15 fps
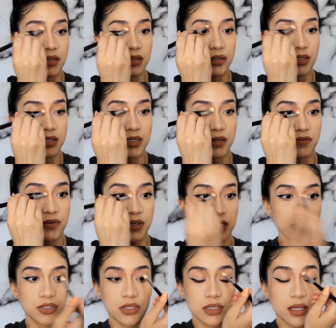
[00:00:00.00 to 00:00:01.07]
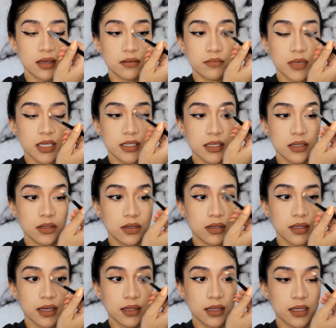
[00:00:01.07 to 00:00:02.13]
the definition that makes it look
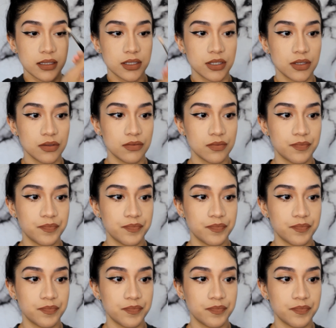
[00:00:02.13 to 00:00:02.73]
like that's you.